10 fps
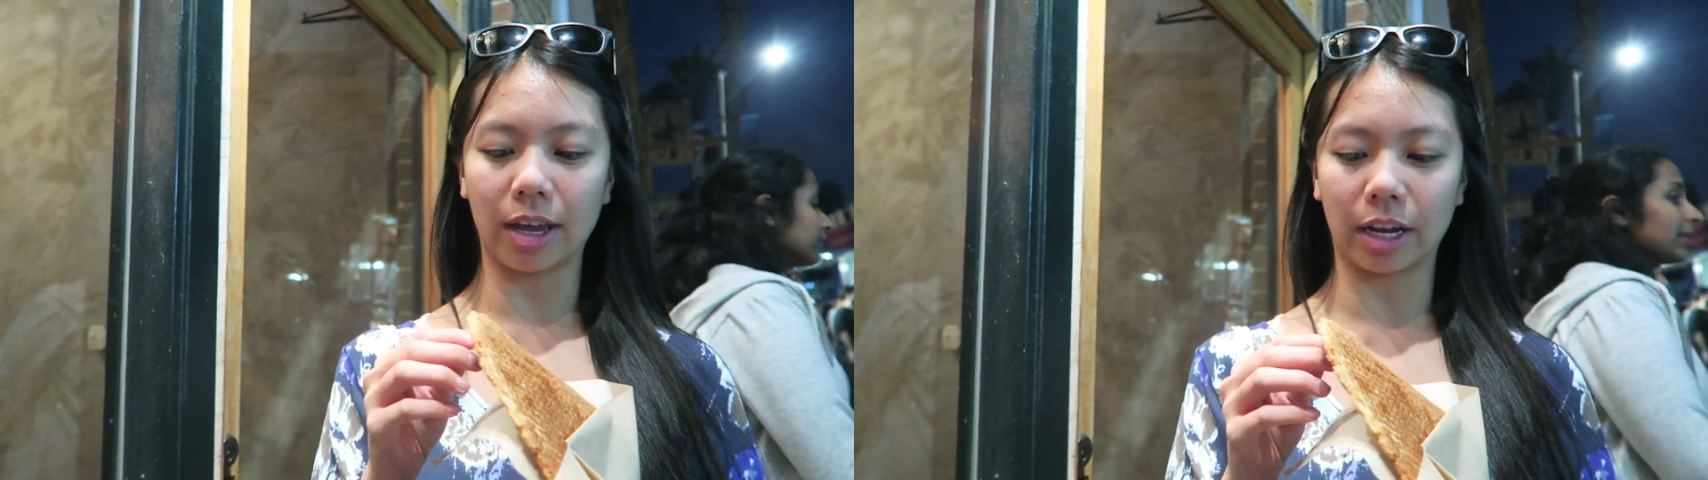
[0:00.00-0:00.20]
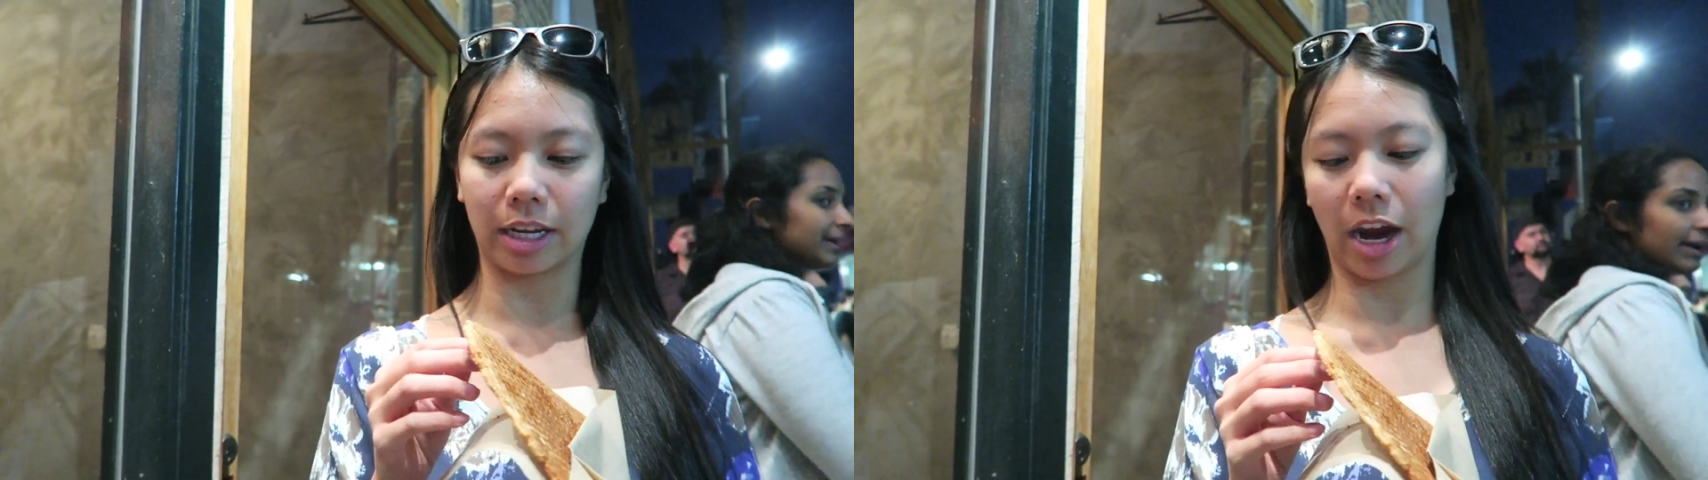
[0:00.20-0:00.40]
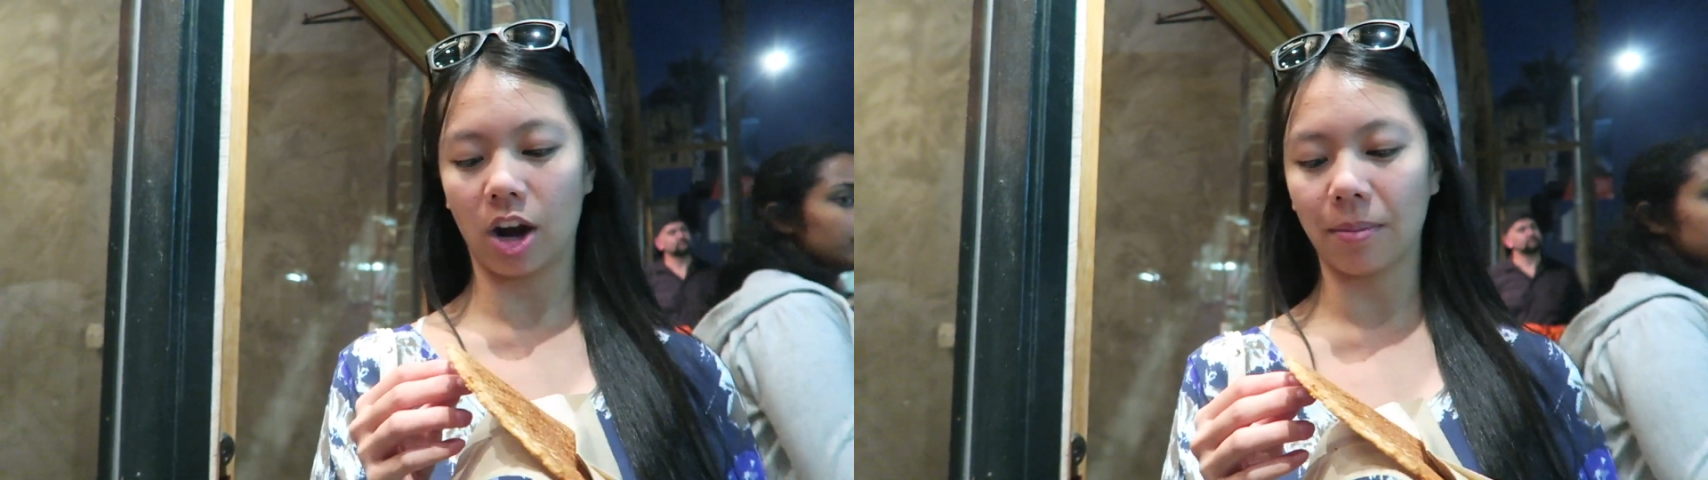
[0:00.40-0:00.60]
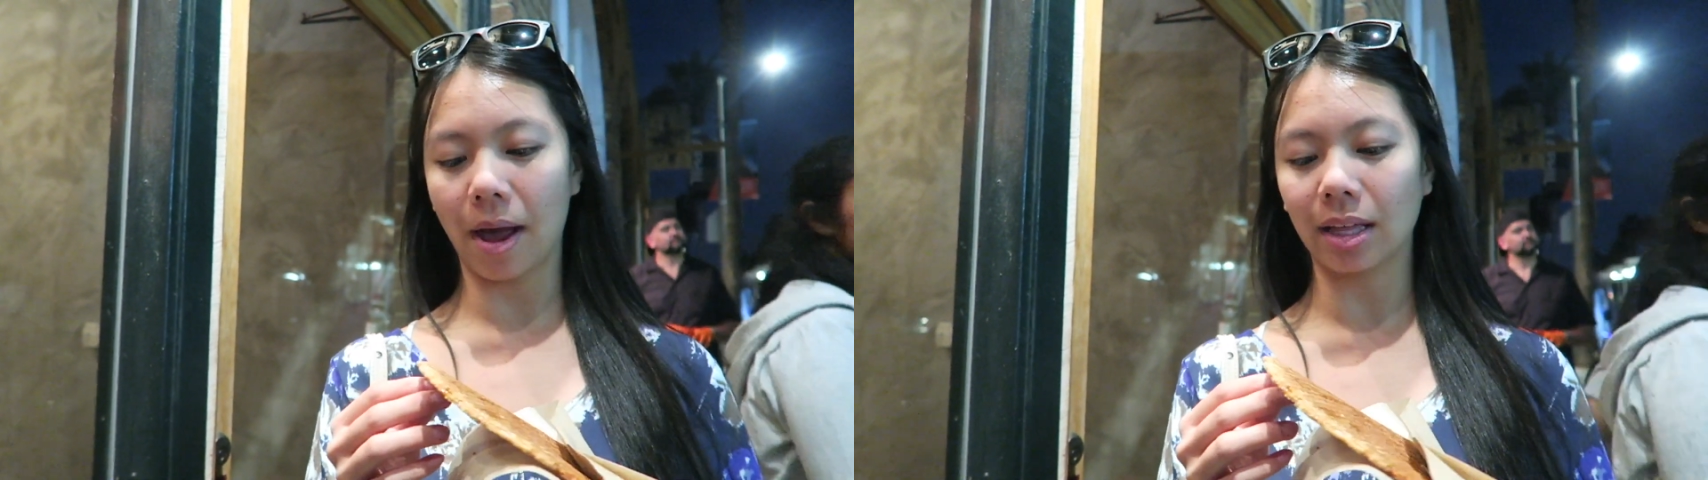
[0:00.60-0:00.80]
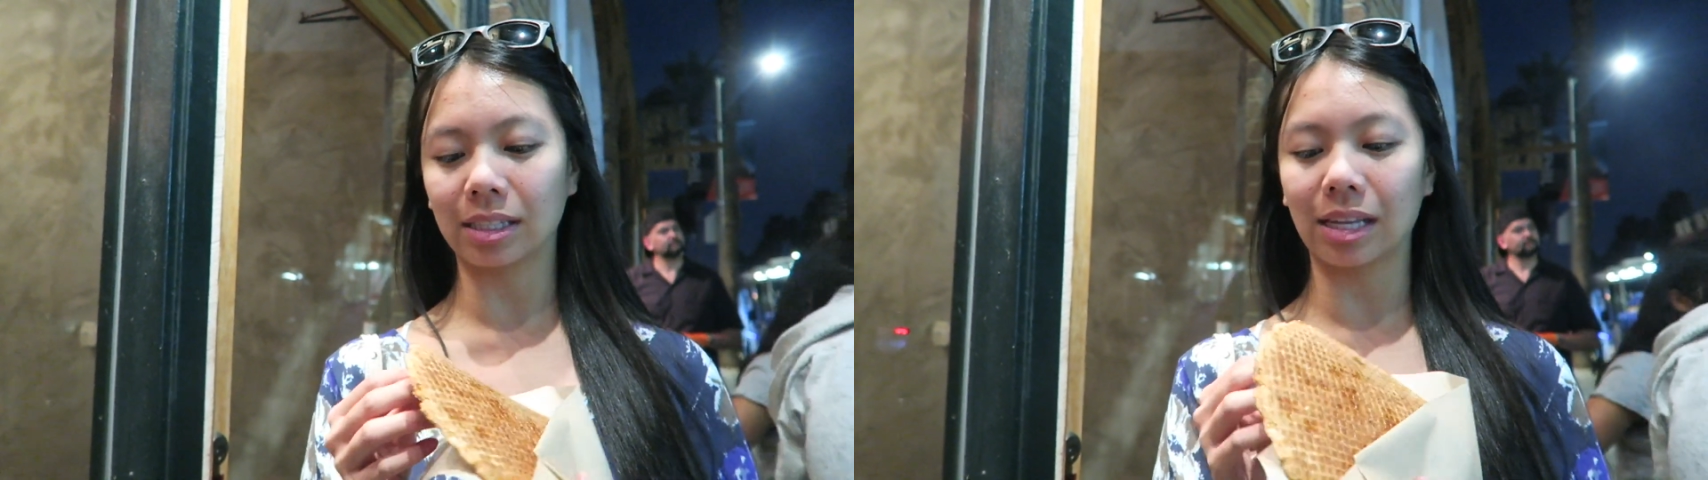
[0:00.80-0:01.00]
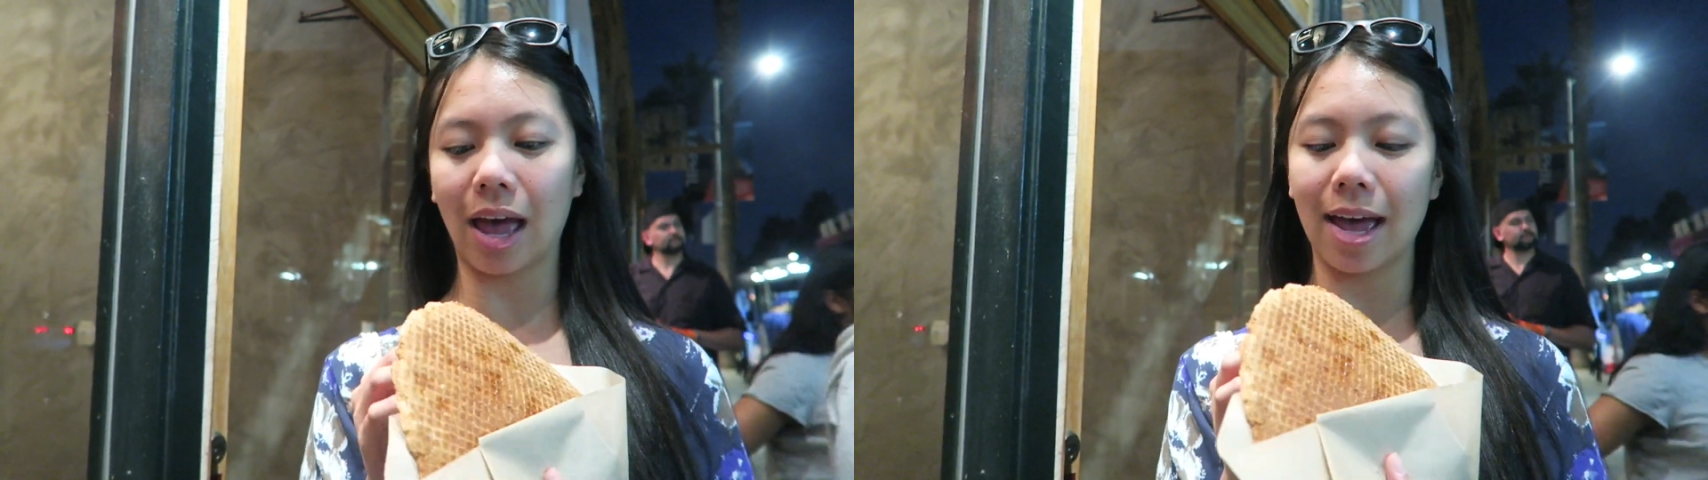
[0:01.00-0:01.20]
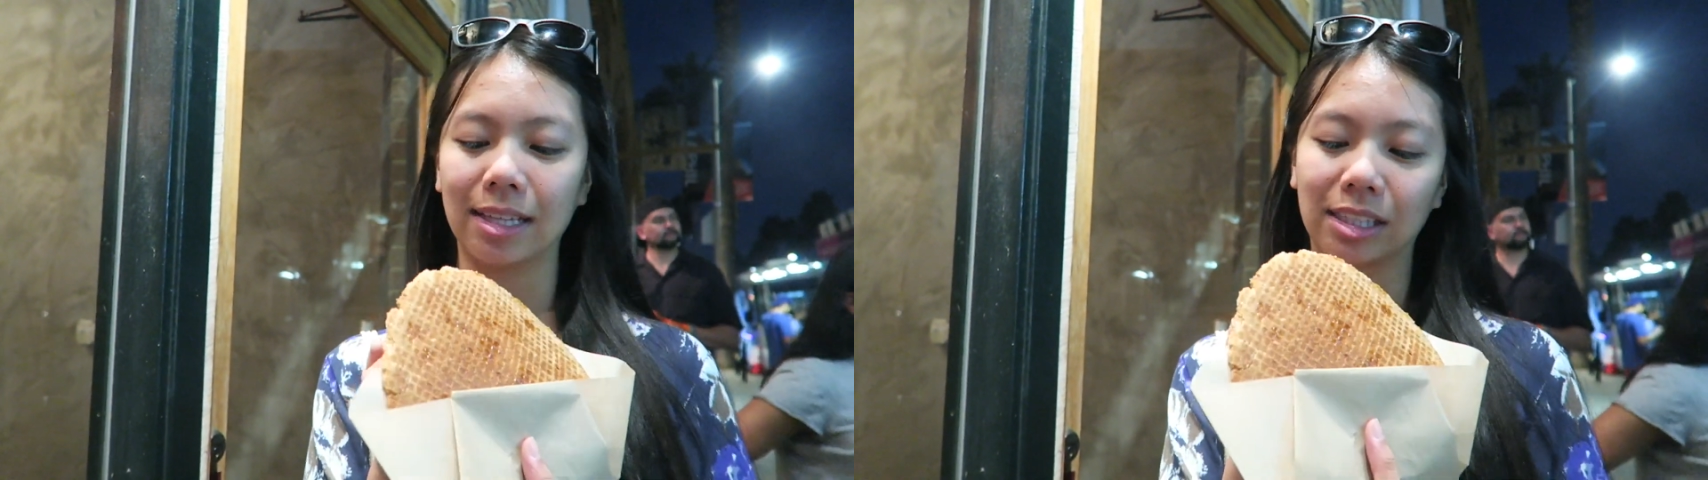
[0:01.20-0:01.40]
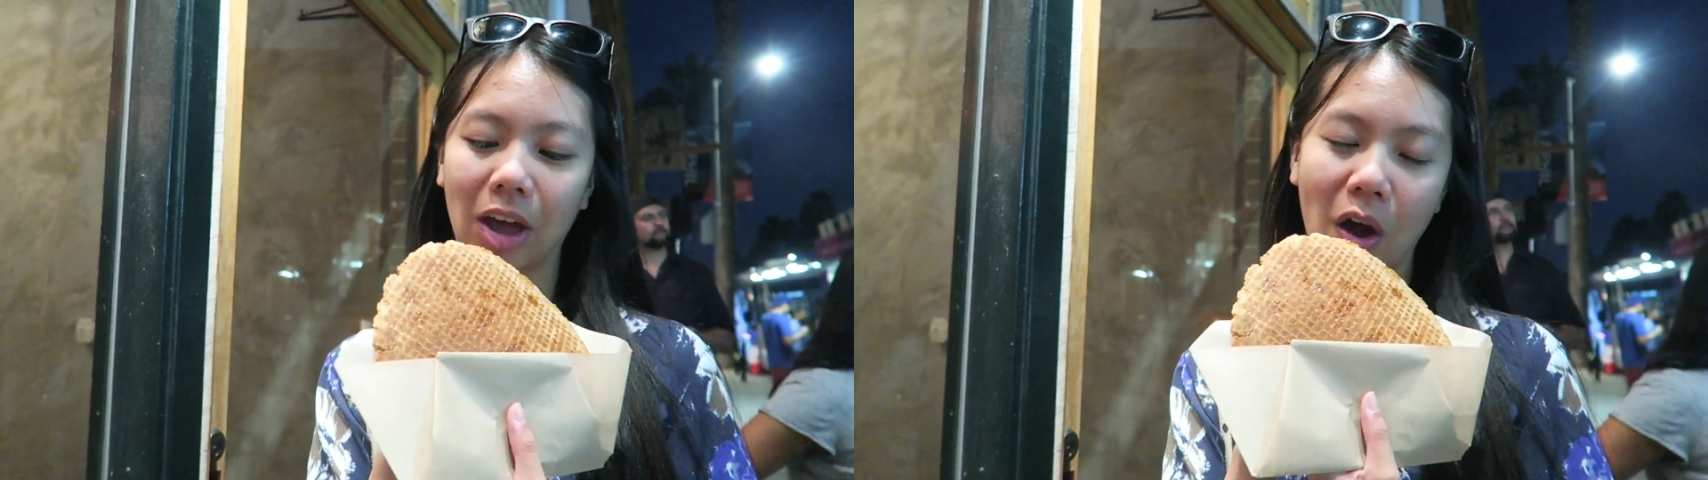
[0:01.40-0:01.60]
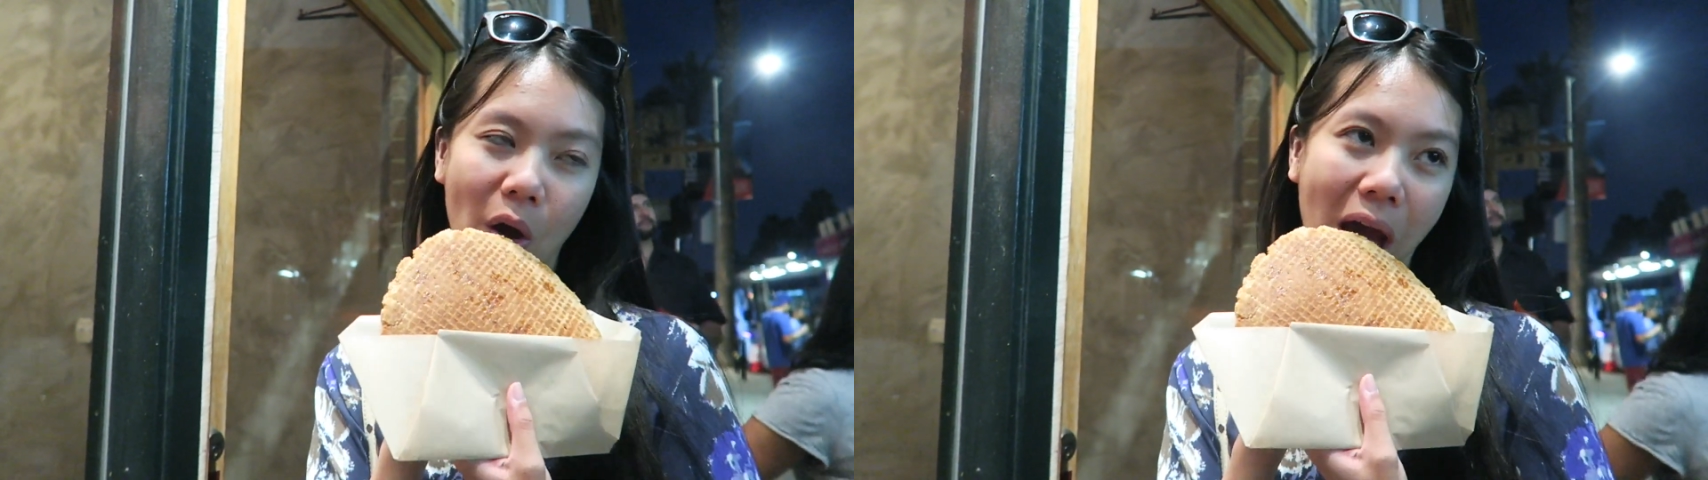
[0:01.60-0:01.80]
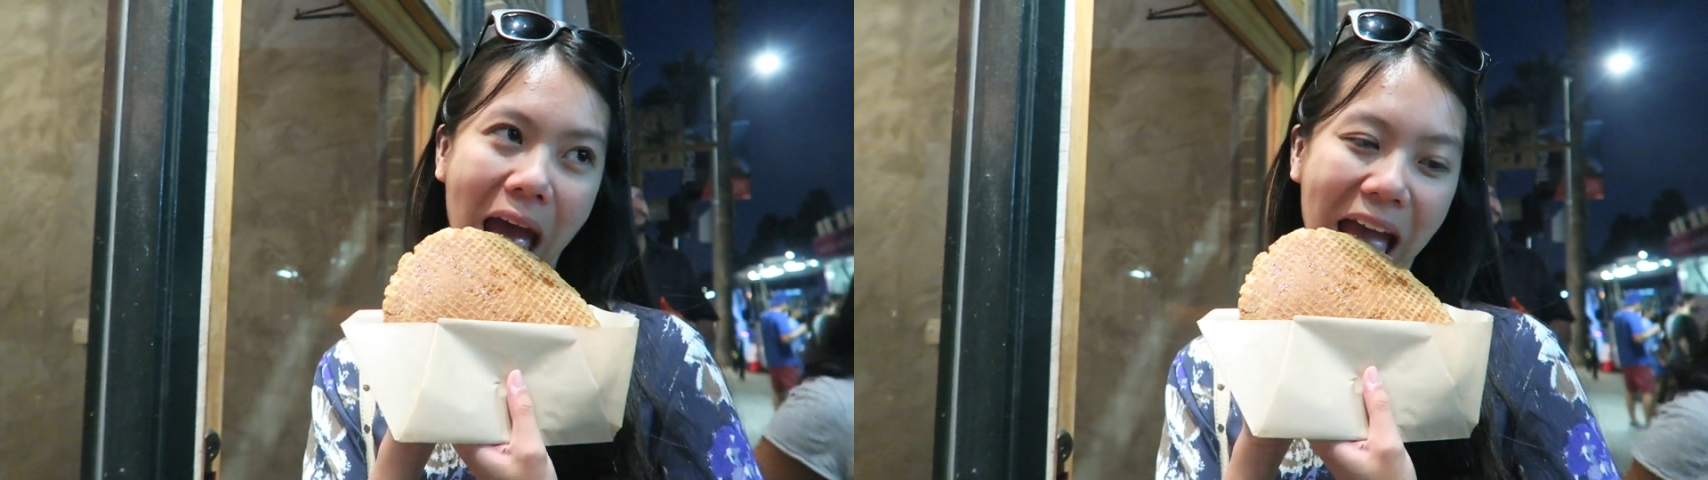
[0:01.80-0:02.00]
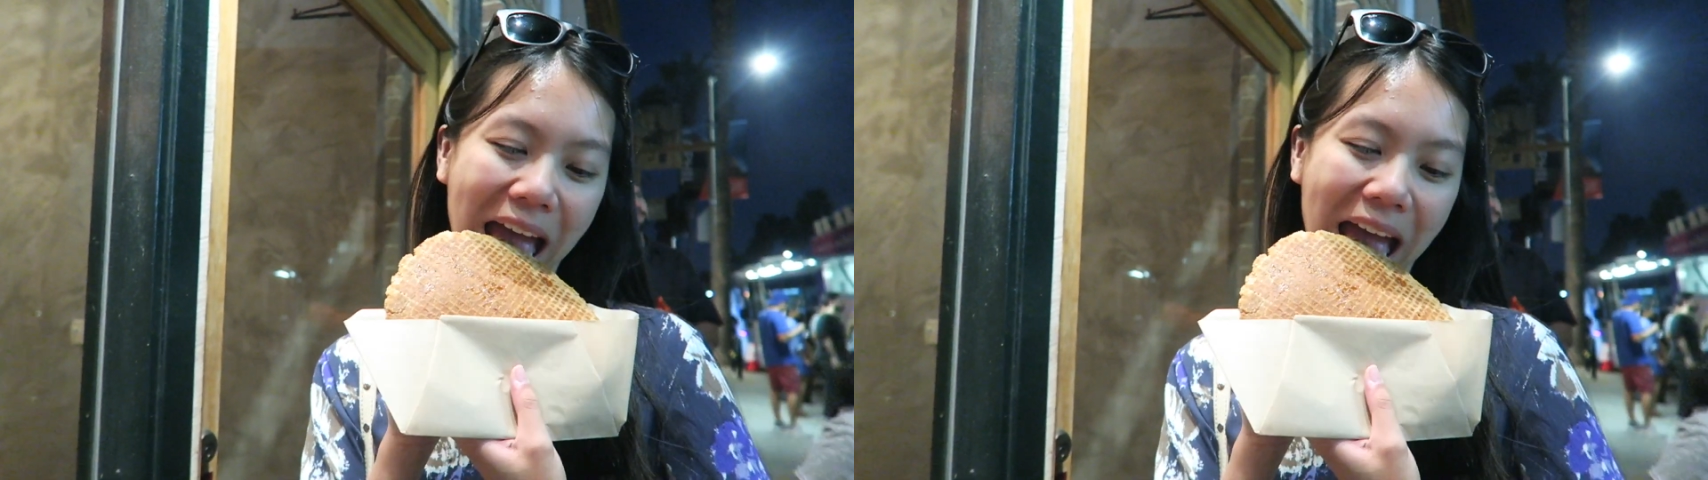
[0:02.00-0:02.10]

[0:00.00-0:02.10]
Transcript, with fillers: like a caramel inside, so.